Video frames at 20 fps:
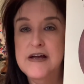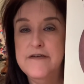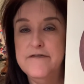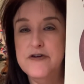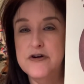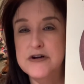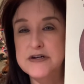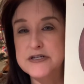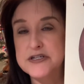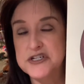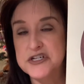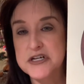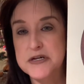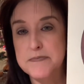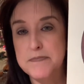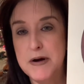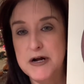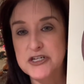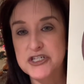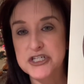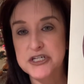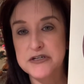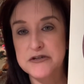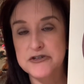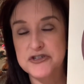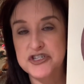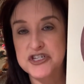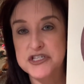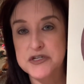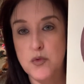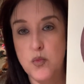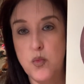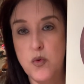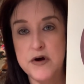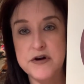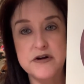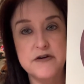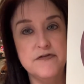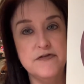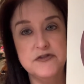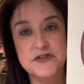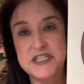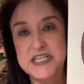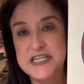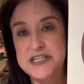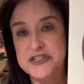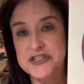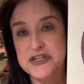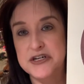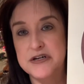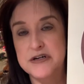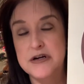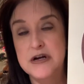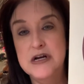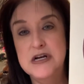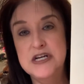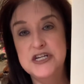If you're interested in punch needles, she's a wonderful teacher.